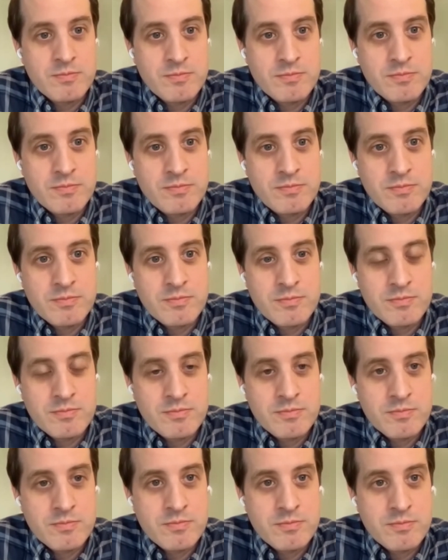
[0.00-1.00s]

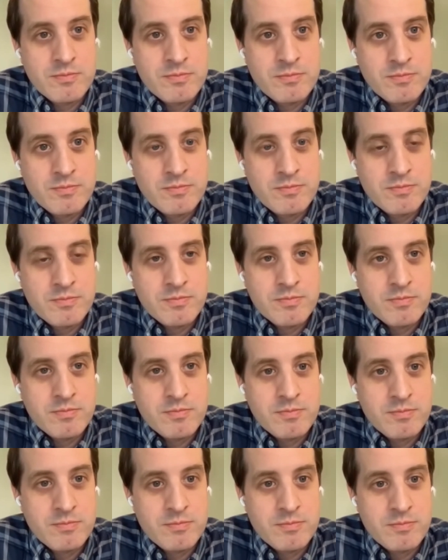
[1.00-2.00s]

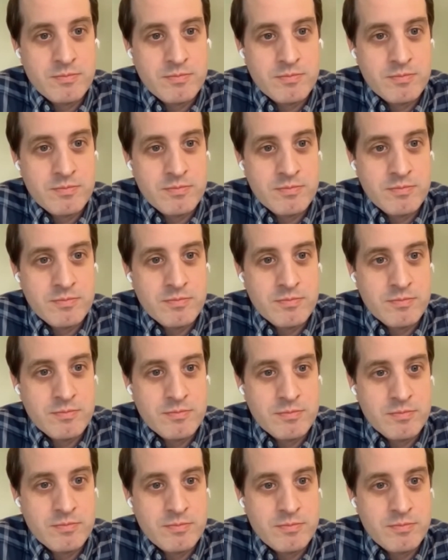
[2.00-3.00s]

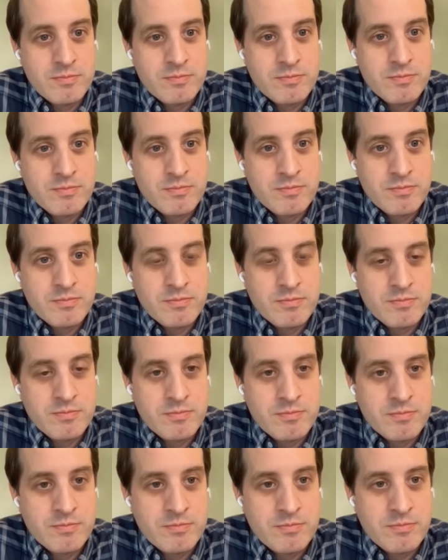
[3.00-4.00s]

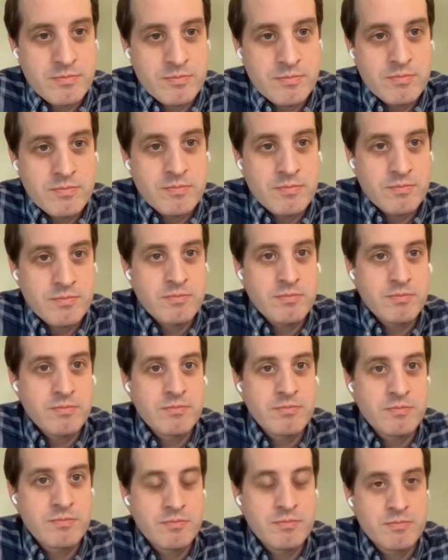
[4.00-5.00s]

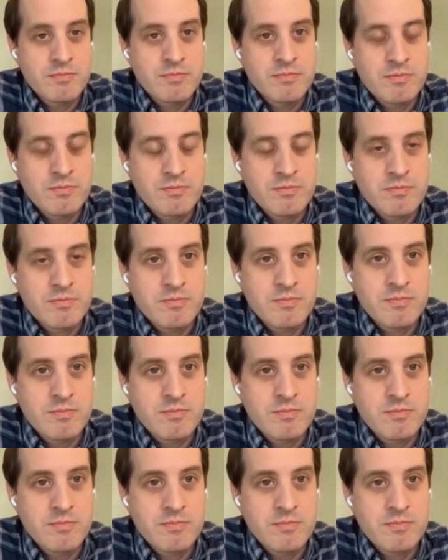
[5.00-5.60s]
No words are spoken by the person on screen.